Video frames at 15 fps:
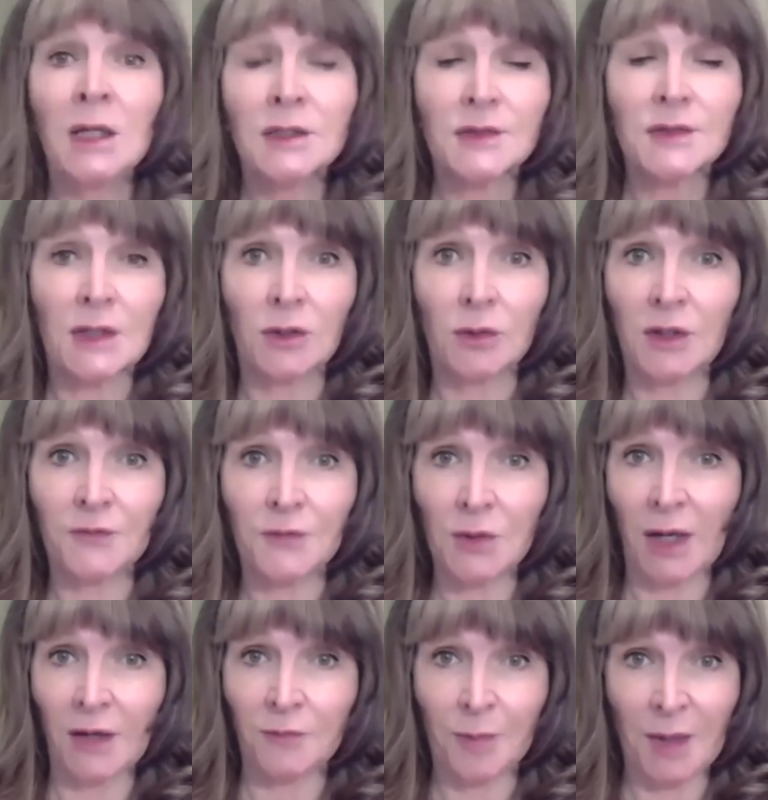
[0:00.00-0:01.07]
So if you
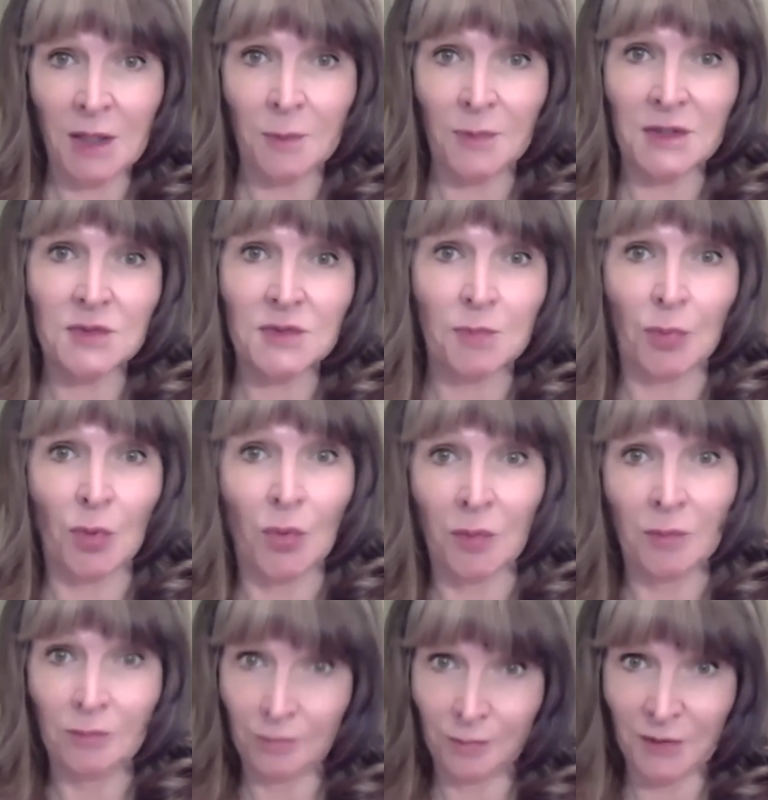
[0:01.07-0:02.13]
have babies
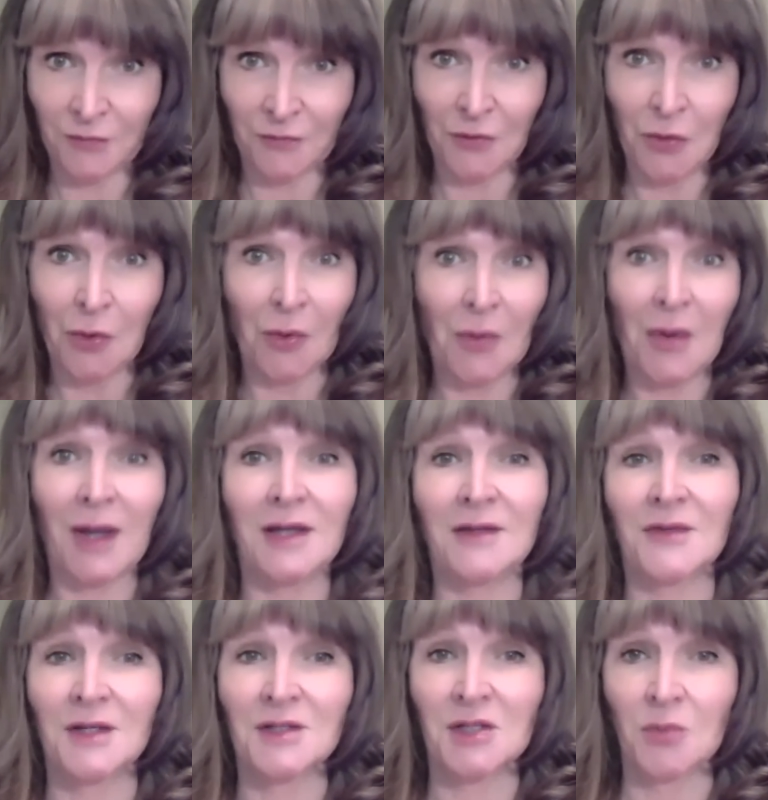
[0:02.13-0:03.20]
born before
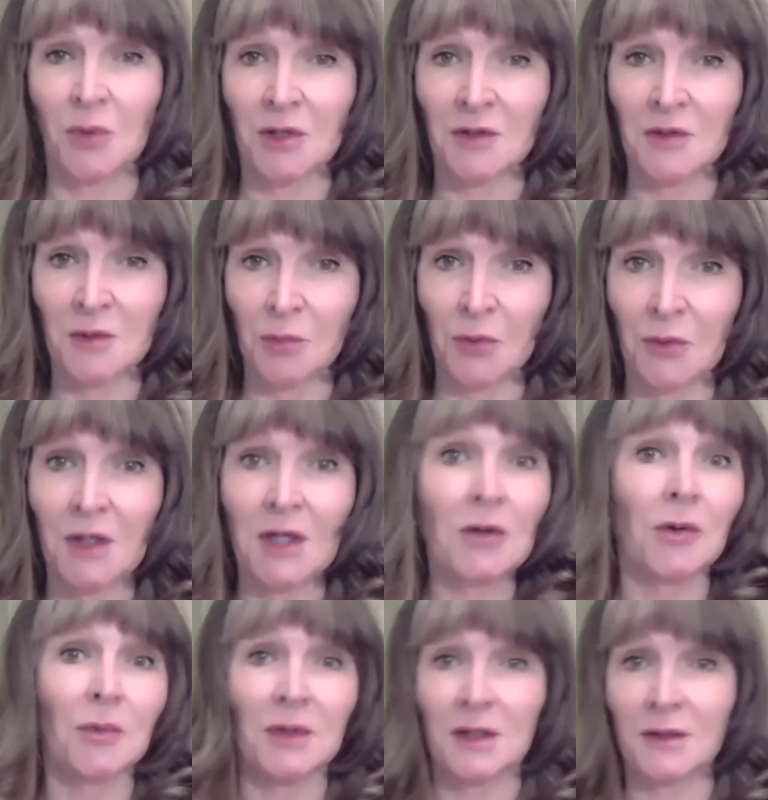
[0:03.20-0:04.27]
8:31 in the morning,
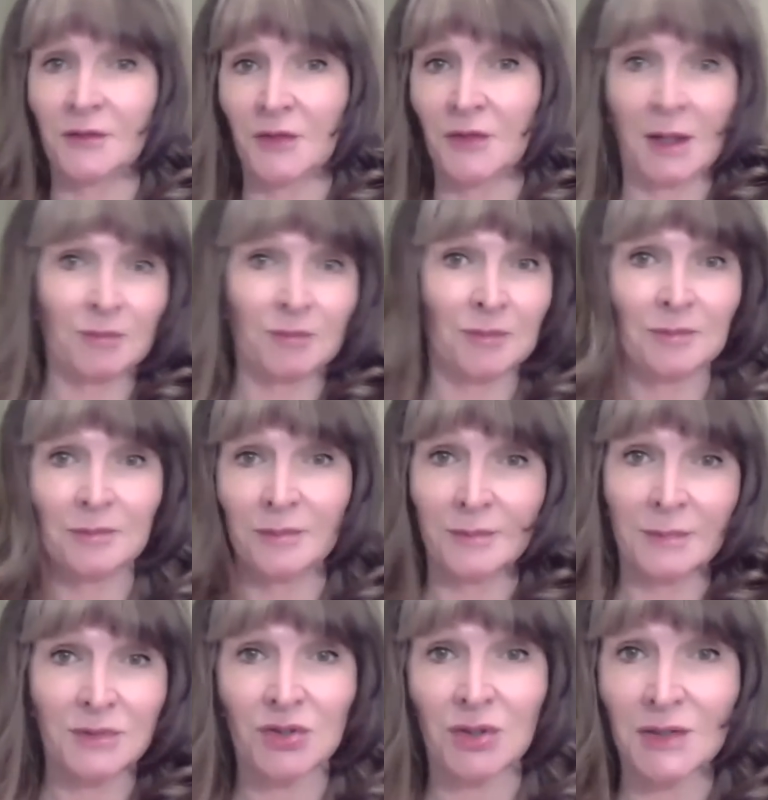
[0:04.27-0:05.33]
or whatever that
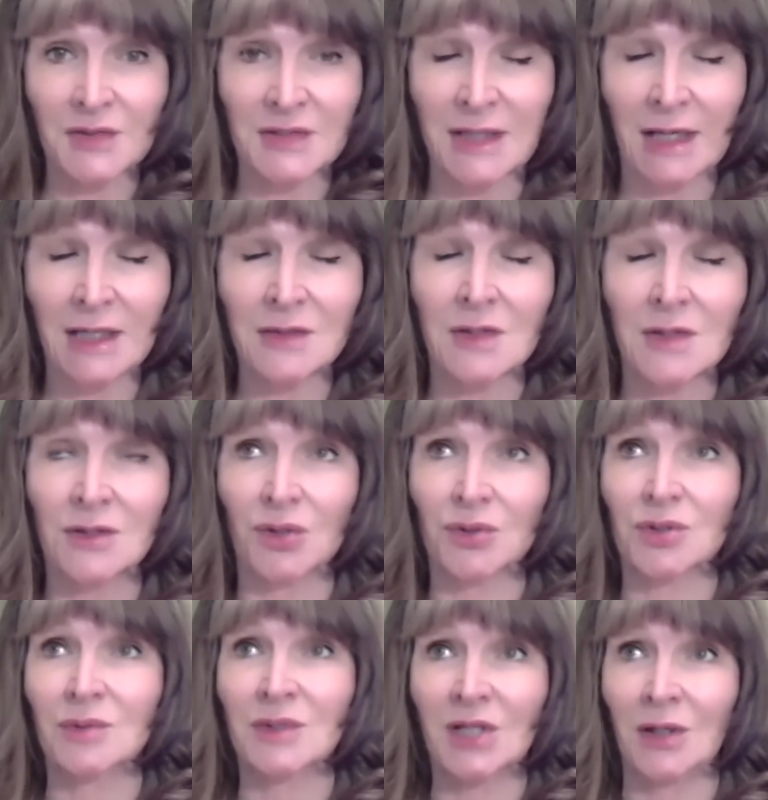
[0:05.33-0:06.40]
translates in
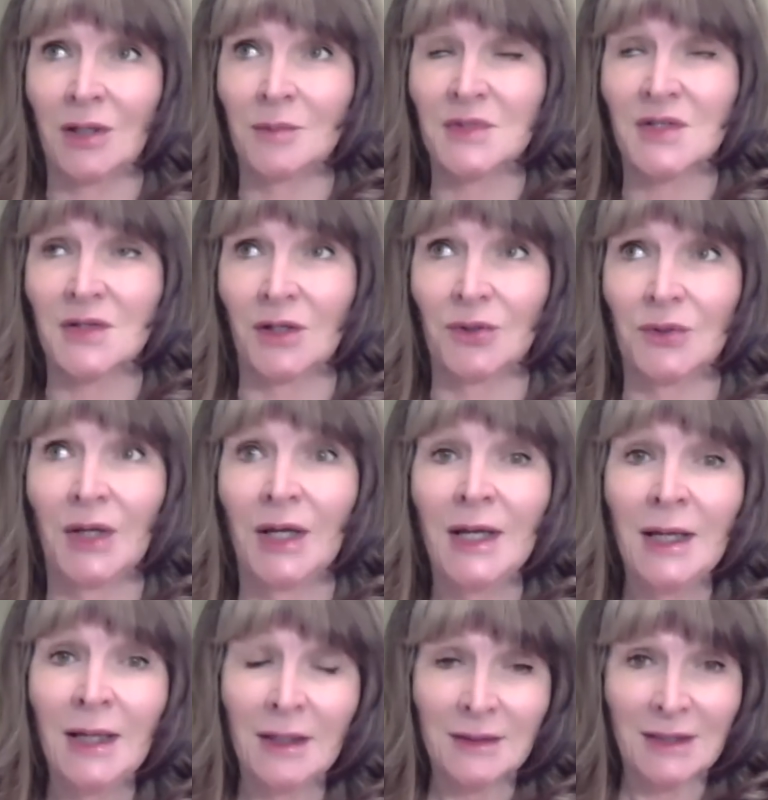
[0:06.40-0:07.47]
your time zone,
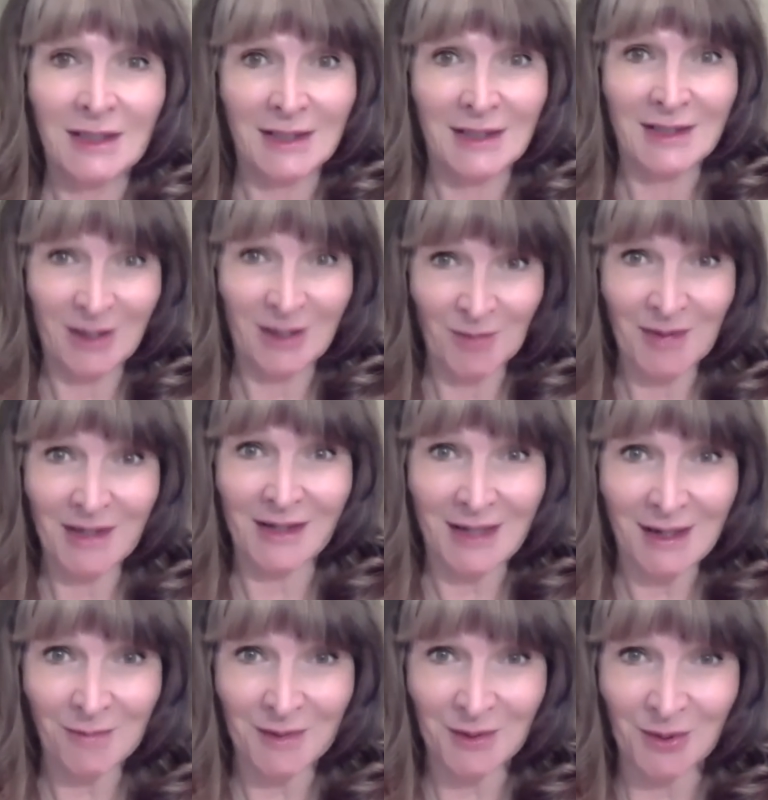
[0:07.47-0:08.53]
then it'll be a
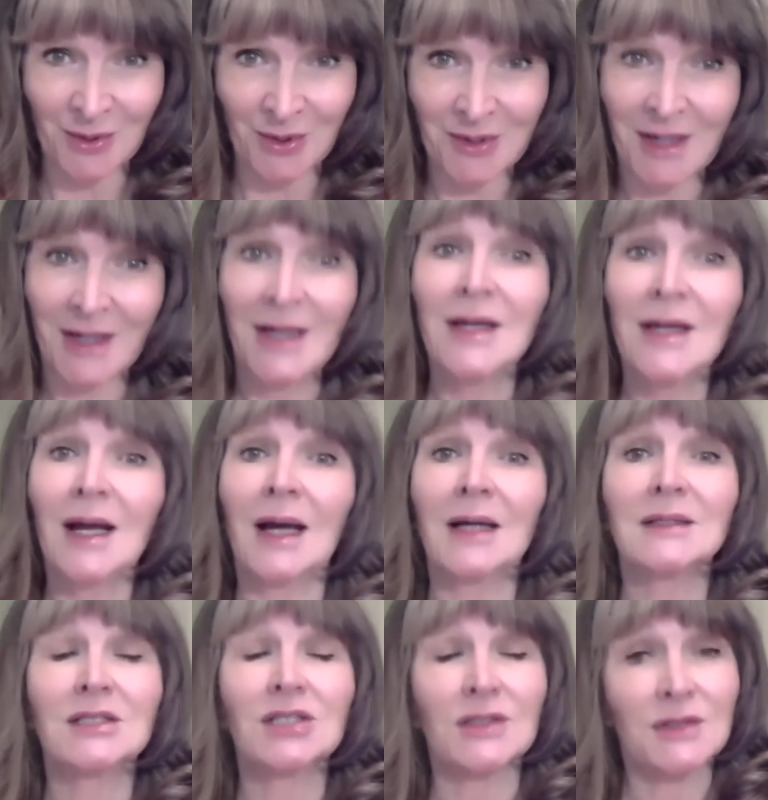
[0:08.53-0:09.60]
Capricorn,
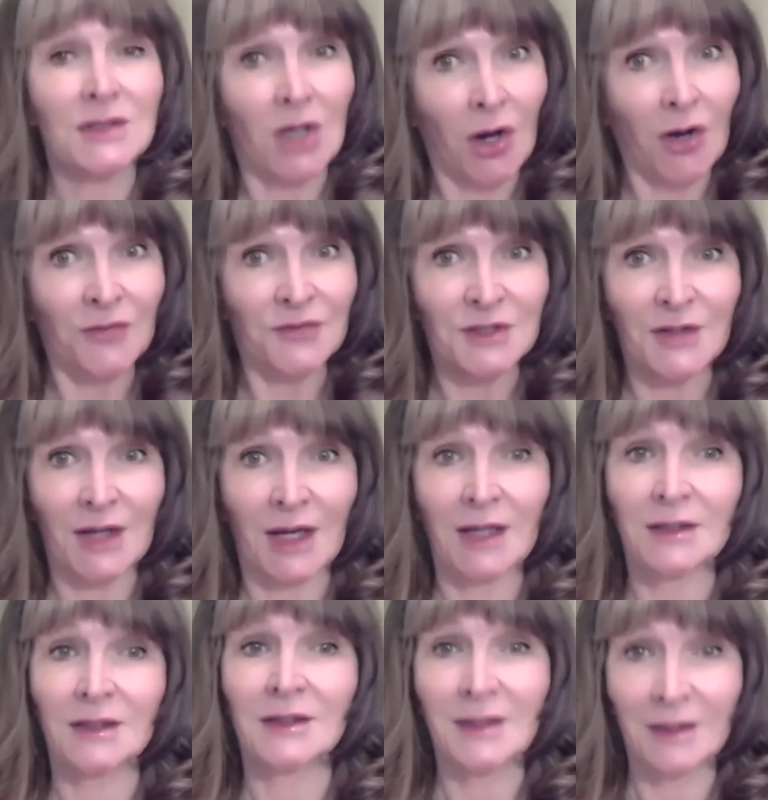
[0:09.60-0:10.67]
and just after
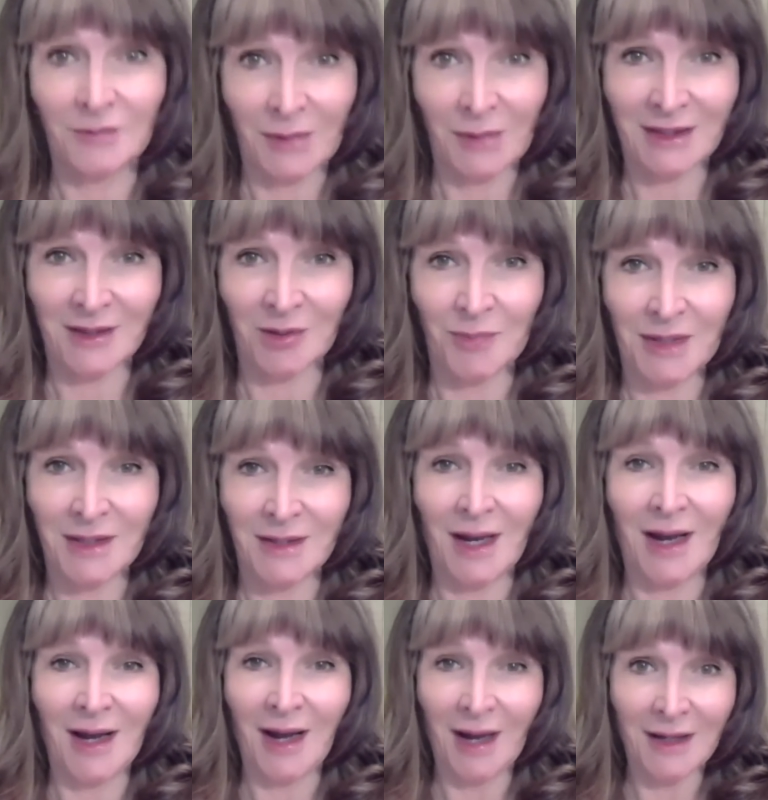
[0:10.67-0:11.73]
that it'll be
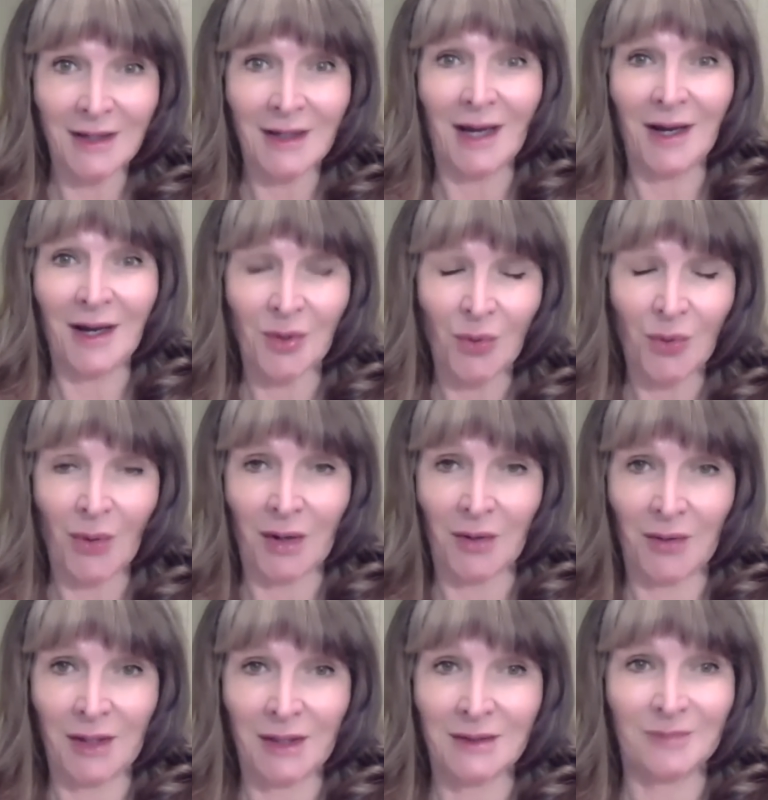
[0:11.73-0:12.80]
an
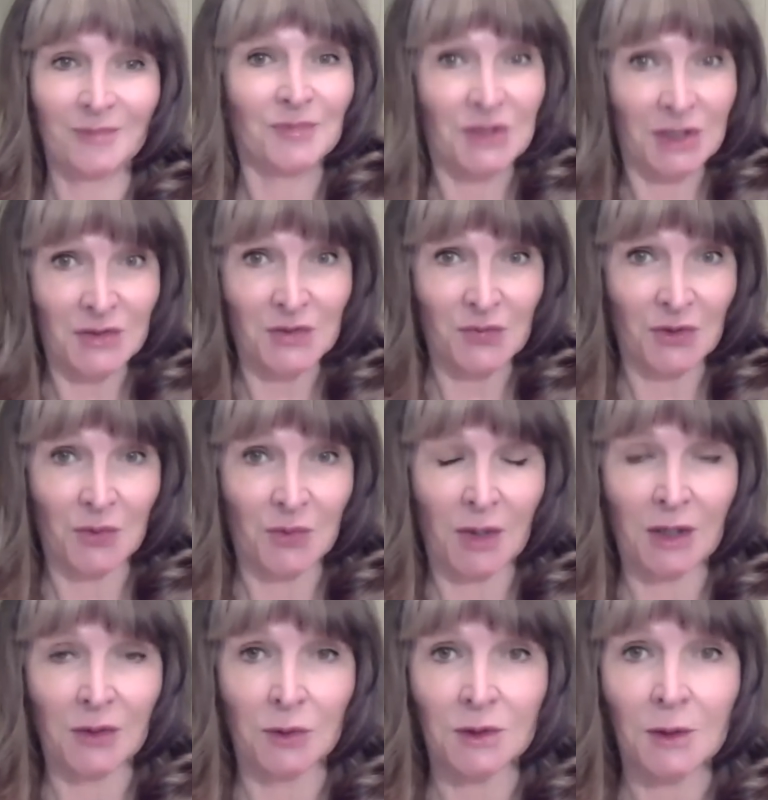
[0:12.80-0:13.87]
Aquarian, just for the
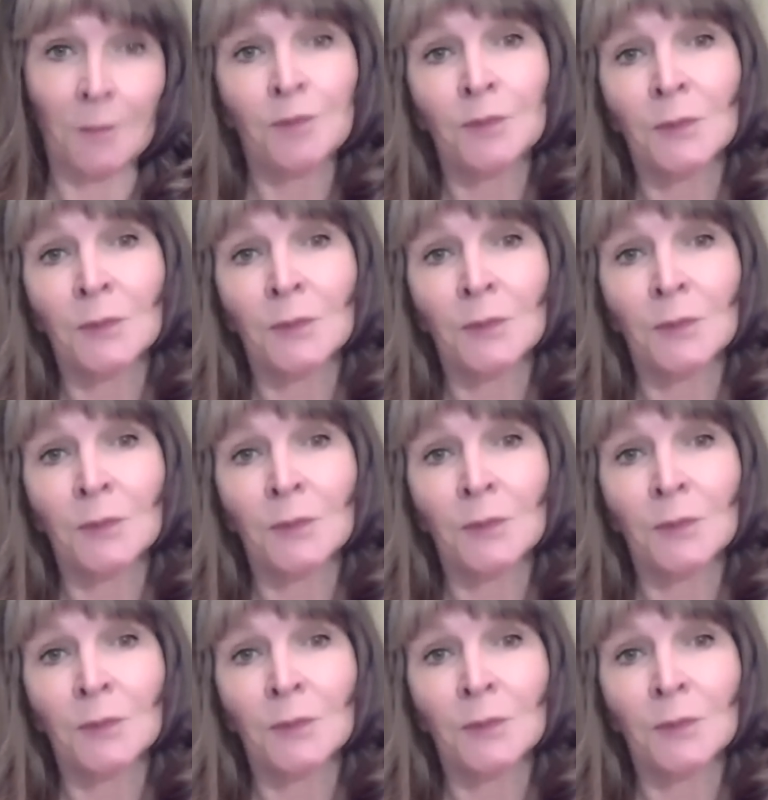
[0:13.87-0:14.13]
record.